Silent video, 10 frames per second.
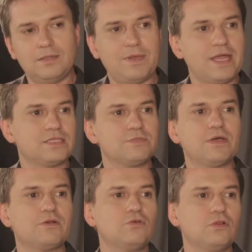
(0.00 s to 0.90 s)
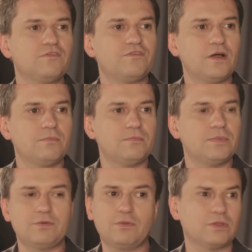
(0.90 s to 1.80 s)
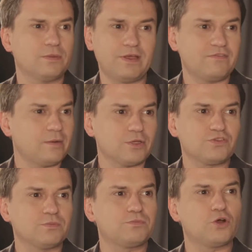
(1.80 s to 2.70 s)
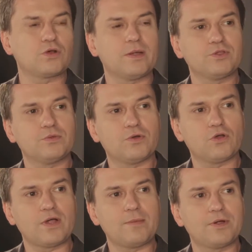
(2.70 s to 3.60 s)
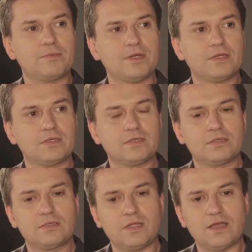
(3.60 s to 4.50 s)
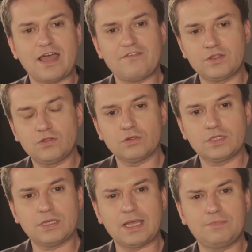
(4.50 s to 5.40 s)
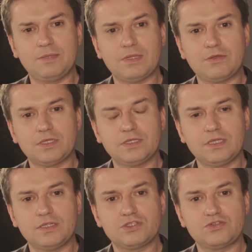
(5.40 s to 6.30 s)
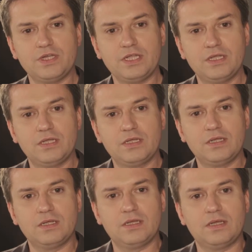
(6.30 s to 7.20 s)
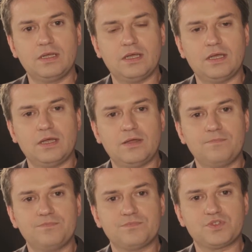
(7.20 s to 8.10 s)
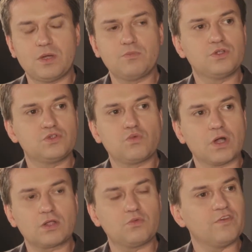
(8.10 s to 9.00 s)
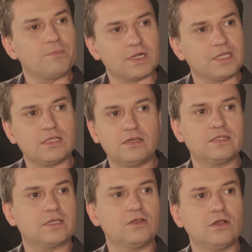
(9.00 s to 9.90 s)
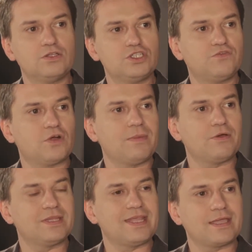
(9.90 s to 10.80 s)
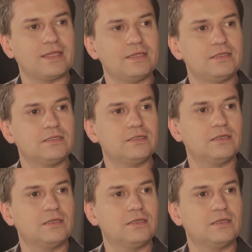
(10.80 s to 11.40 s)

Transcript: depends, but rule of thumb, it will depend very much from programmer to programmer. But yeah, having taught people out in the industry, someone who's worked with a particular technology for about a decade,